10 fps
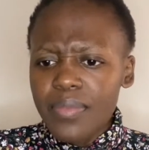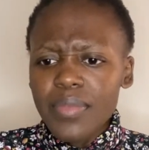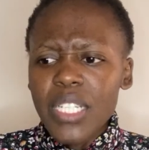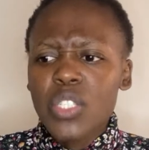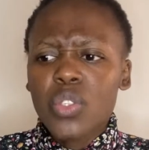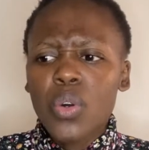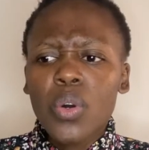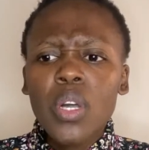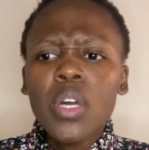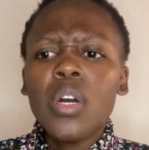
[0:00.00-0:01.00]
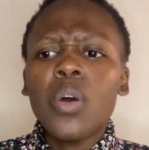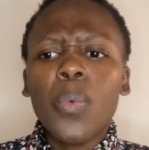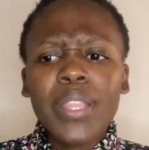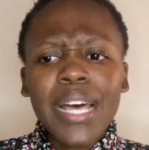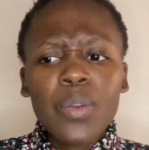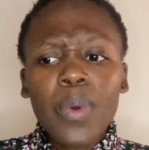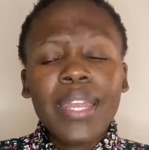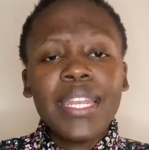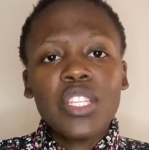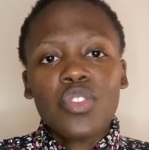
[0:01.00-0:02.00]
So with that
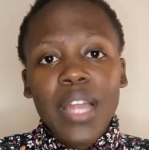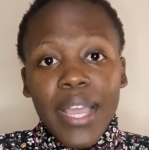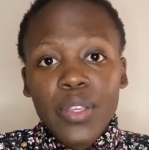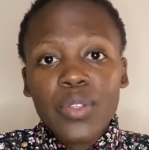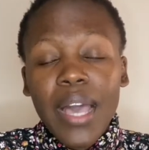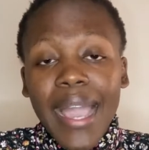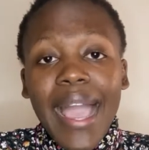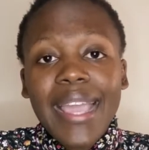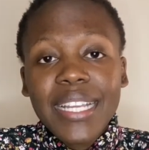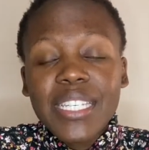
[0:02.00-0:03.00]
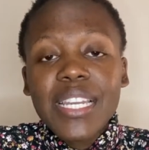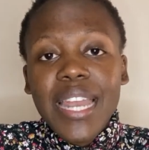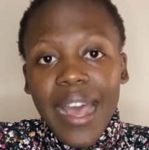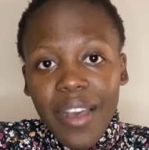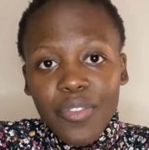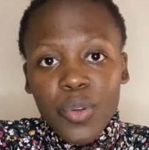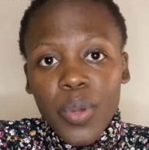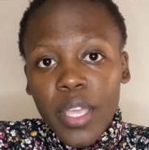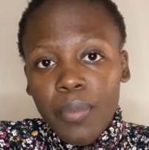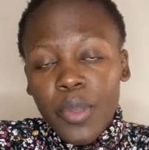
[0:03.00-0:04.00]
one, literally, I actually love
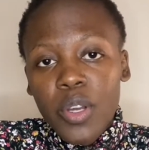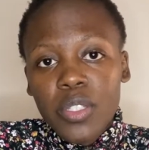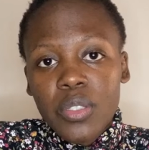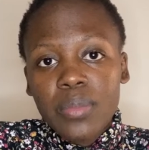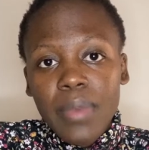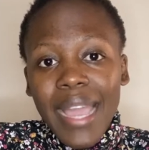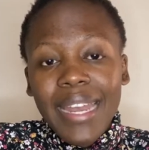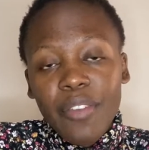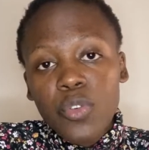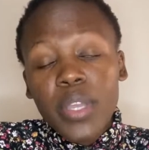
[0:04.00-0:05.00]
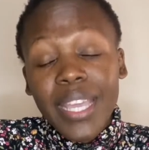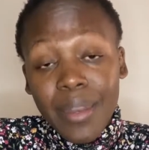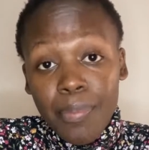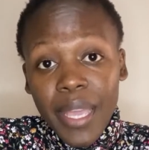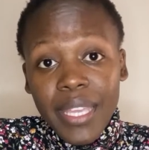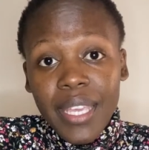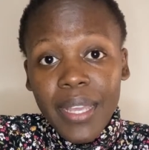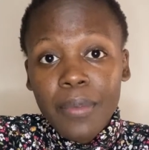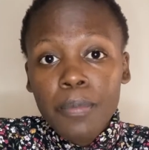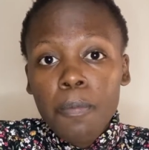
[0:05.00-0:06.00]
cooking, because I love cooking and
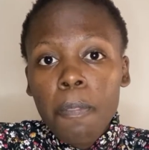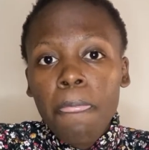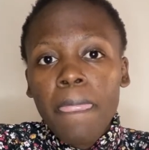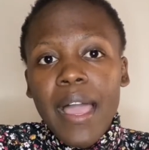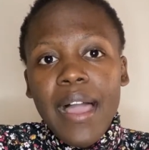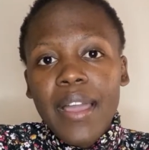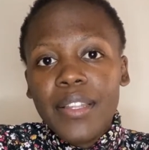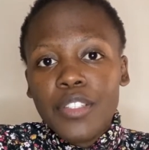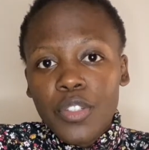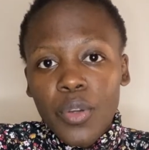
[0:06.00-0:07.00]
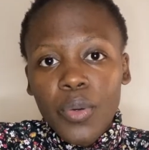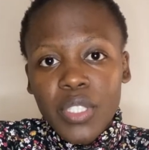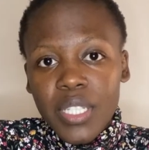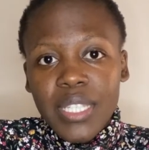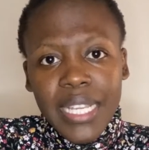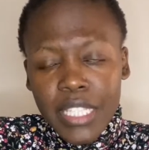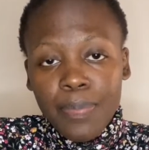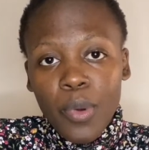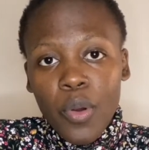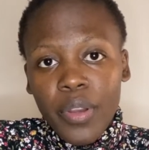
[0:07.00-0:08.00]
baking, and you know, just
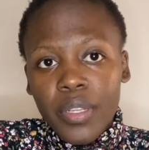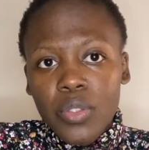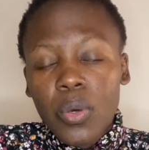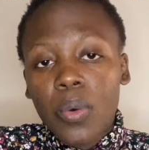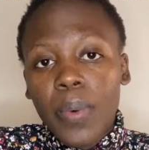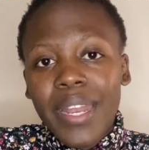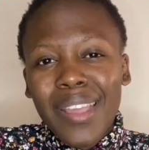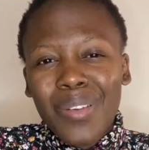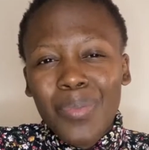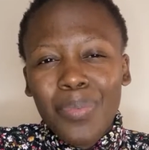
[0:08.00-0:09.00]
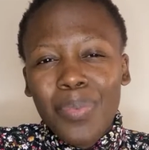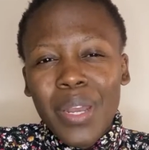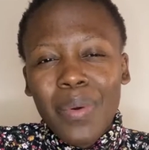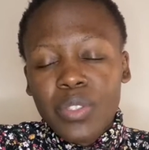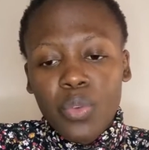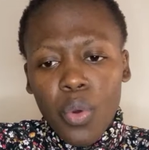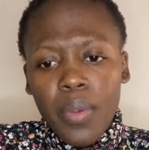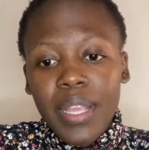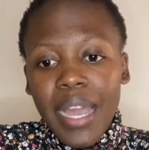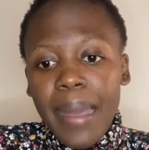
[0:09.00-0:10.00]
exploring. So when I was
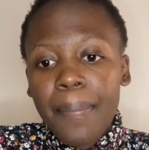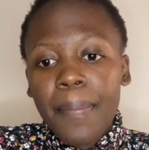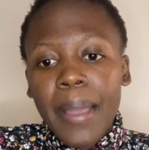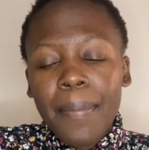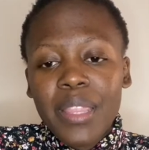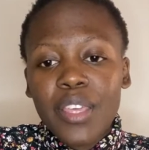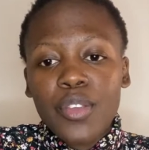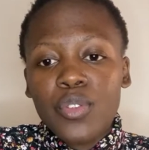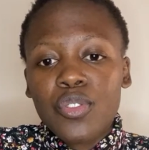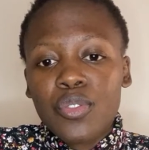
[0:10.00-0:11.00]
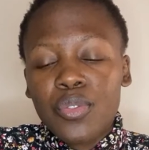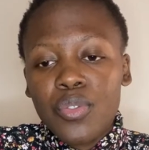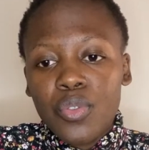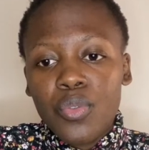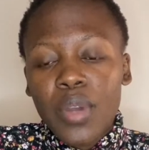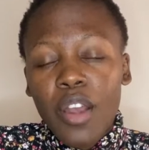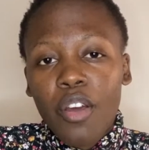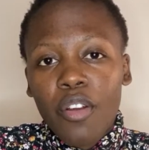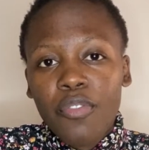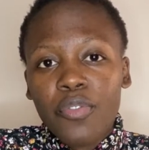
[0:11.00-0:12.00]
growing up, my mother used to do a lot
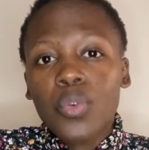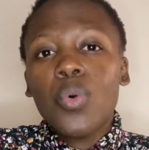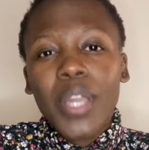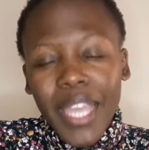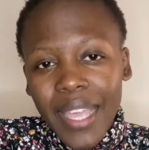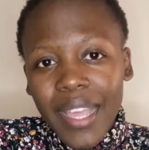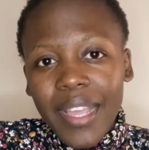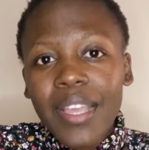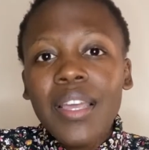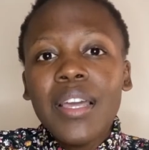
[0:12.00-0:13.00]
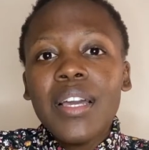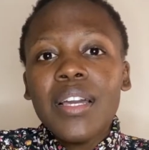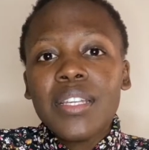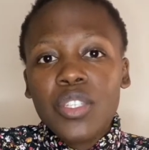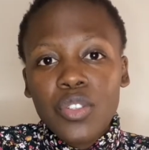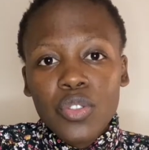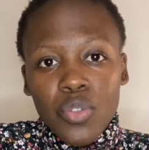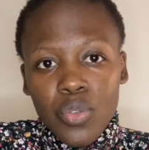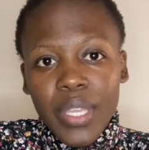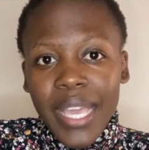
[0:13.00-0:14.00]
of cooking. She used to
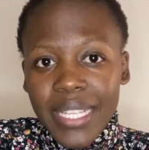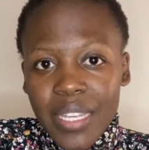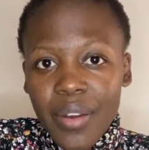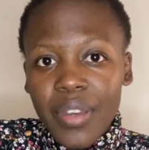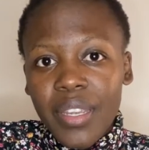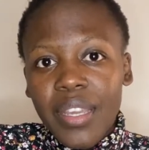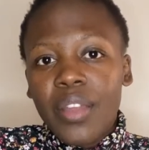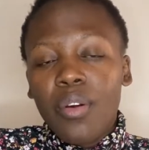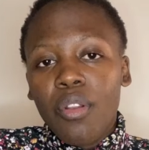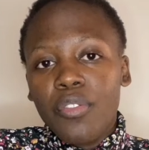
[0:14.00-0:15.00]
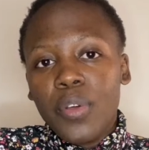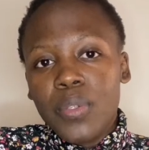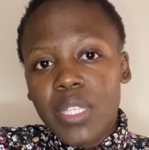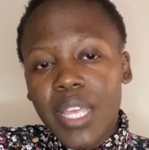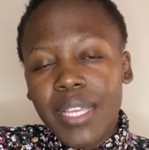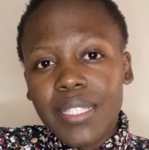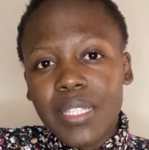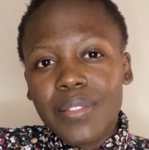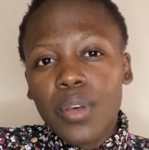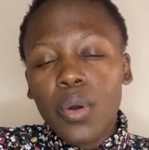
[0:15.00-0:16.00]
do catering and all of those things.
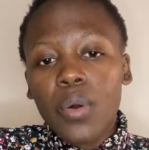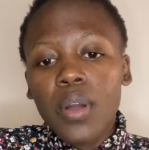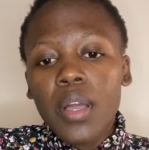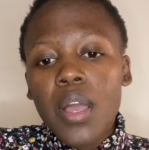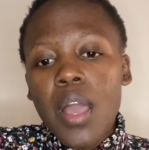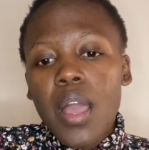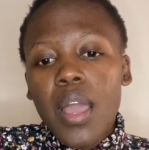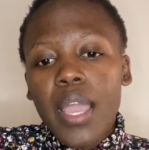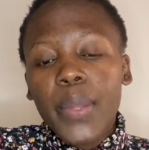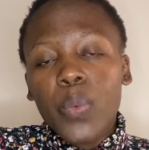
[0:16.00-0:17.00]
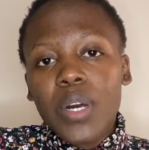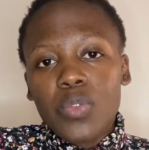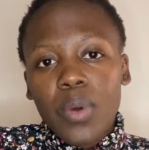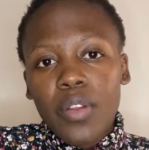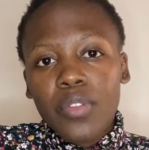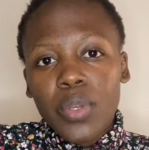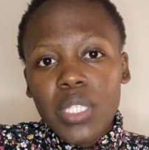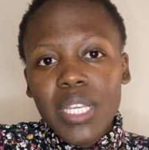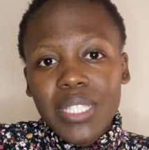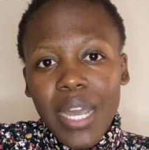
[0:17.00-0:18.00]
So it was one of those
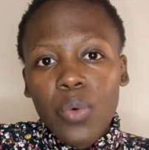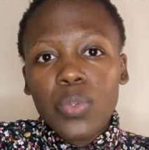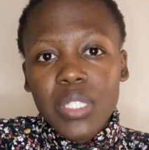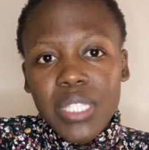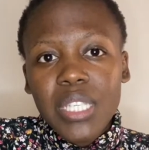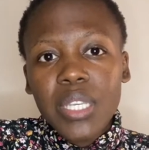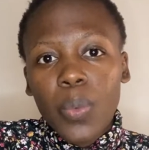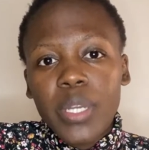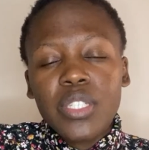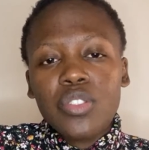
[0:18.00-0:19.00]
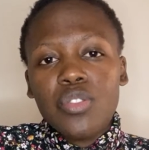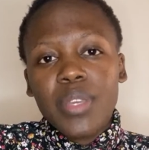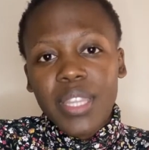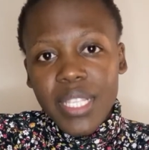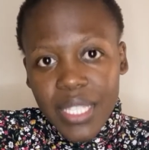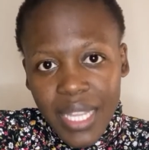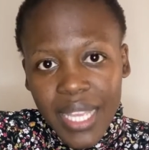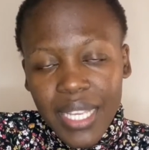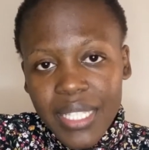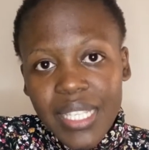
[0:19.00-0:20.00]
things I could see when she's doing these
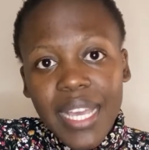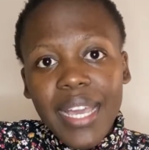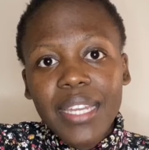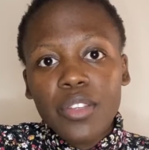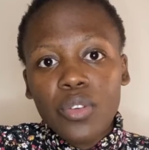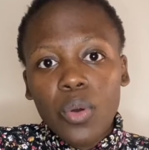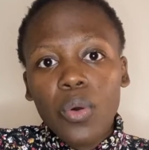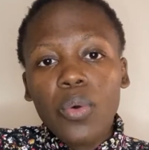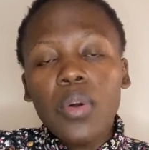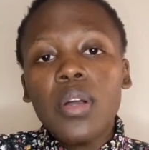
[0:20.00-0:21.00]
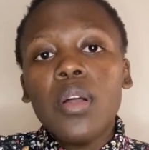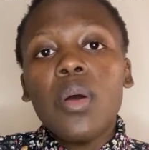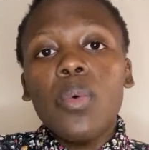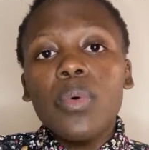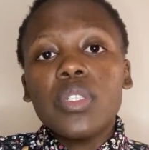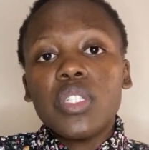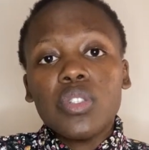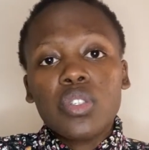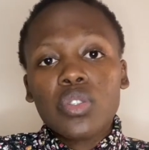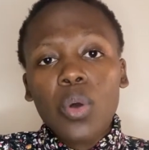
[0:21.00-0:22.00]
things, and you know, she
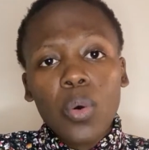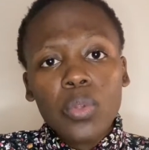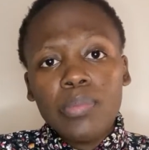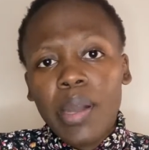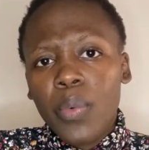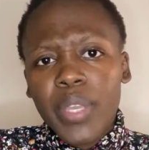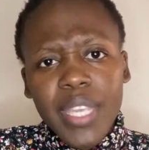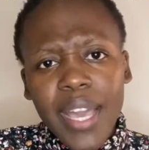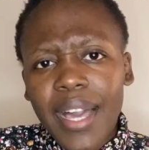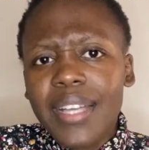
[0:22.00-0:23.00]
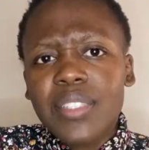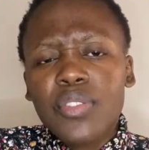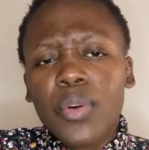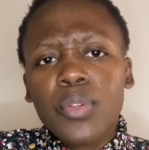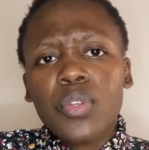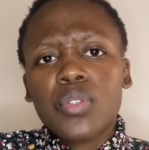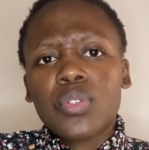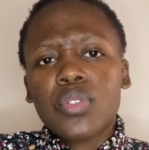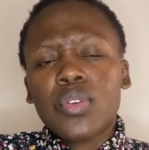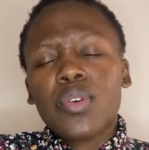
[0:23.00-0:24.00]
sold magwinyas.
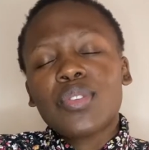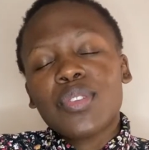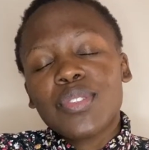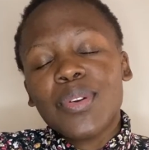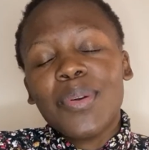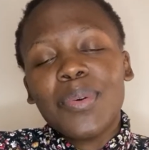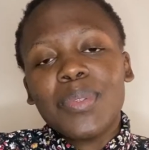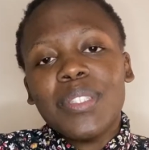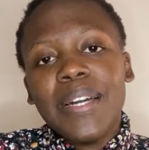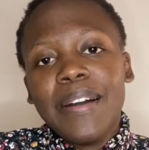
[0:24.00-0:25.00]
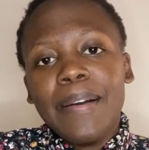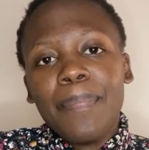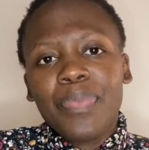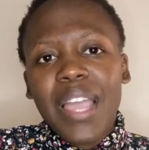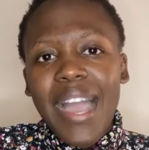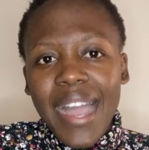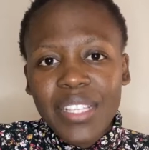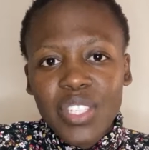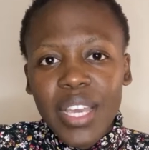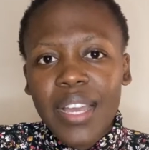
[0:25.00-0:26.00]
She also sold
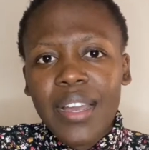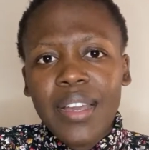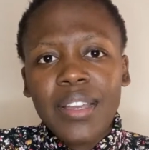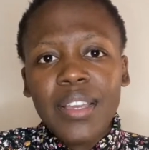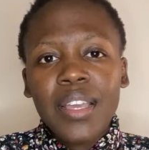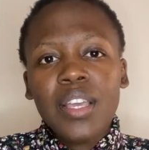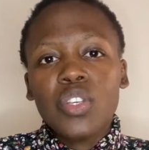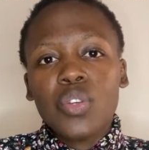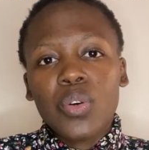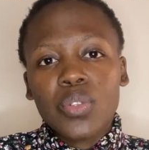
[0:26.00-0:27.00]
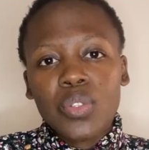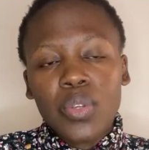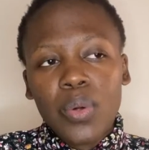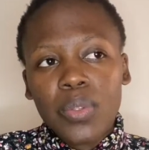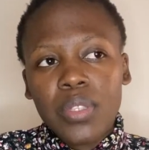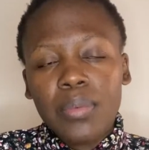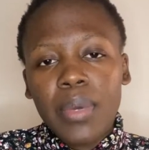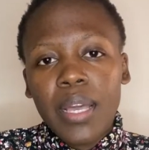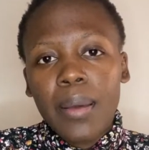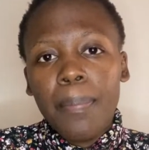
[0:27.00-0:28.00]
acha. She also sold
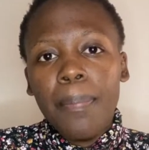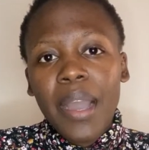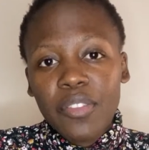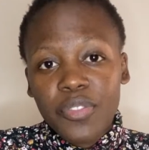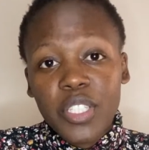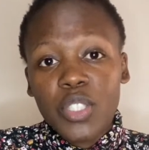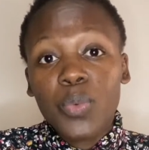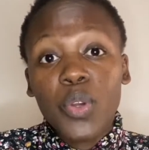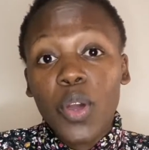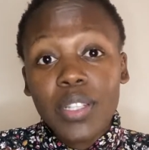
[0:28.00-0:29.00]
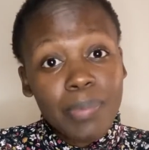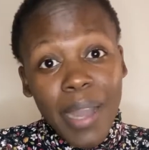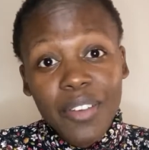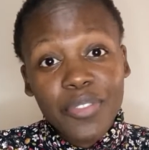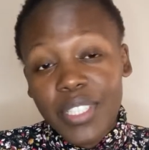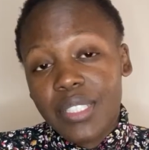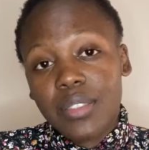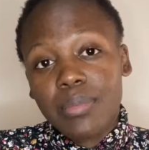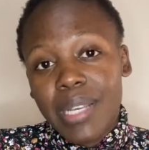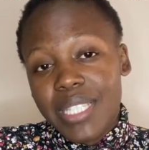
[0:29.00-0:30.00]
bugfish. We call it bugfish
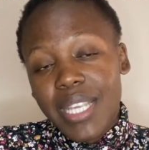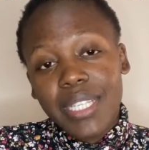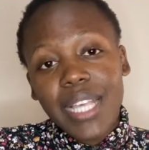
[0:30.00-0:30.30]
baziks.